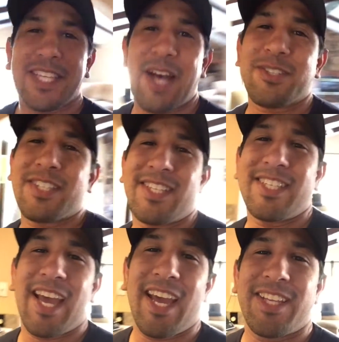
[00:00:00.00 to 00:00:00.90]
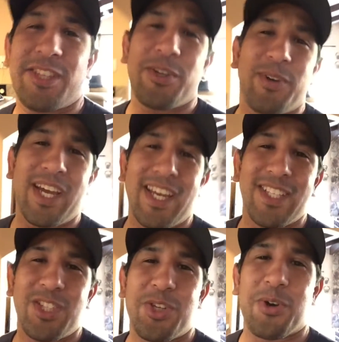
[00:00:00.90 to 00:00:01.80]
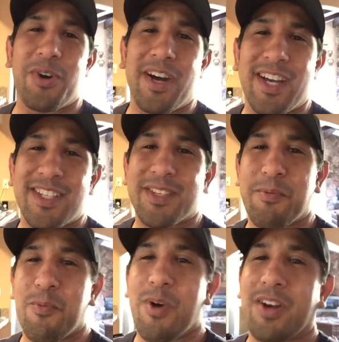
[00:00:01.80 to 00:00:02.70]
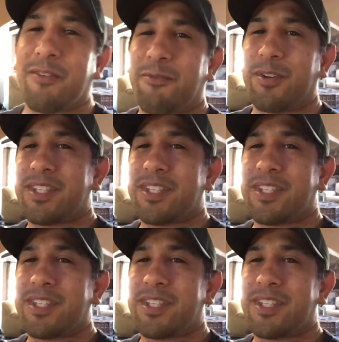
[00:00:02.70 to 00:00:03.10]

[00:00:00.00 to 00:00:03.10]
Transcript: house today to enjoy some wonderful